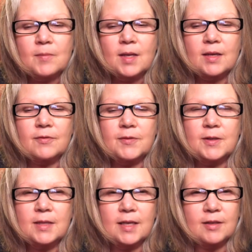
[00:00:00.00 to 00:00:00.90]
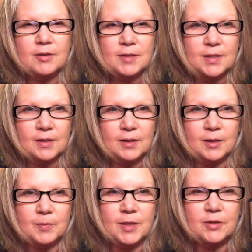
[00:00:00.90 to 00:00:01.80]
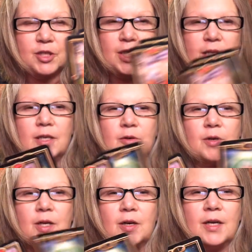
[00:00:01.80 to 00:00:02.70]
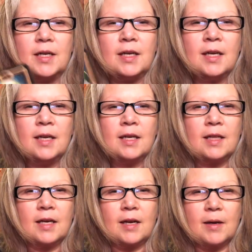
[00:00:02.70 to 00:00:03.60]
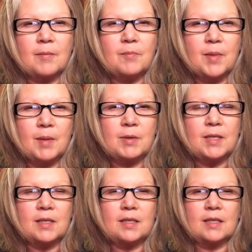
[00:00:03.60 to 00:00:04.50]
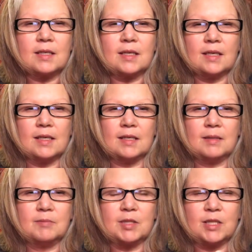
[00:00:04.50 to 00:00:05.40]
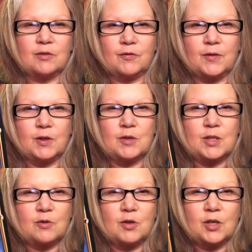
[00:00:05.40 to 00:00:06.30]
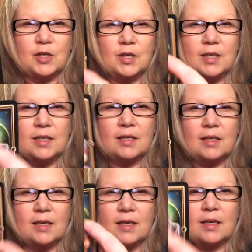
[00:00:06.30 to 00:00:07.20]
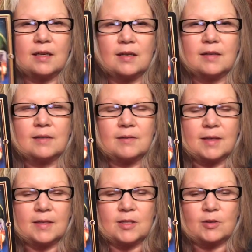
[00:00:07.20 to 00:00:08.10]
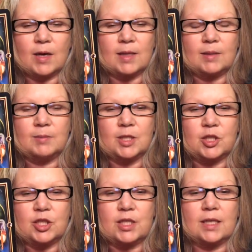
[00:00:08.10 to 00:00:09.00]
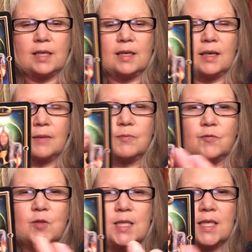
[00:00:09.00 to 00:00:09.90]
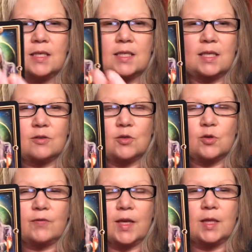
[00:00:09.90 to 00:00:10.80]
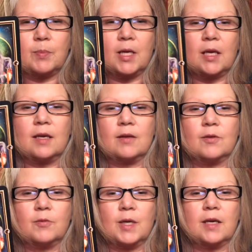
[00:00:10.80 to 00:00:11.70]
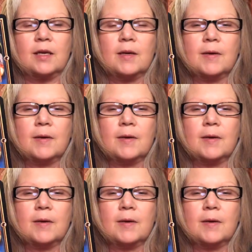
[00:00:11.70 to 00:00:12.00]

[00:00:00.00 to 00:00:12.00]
I feel like there's a little bit of shade going on that maybe didn't feel so good because you had the Magician. I'm seeing this sort of at the beginning of the week,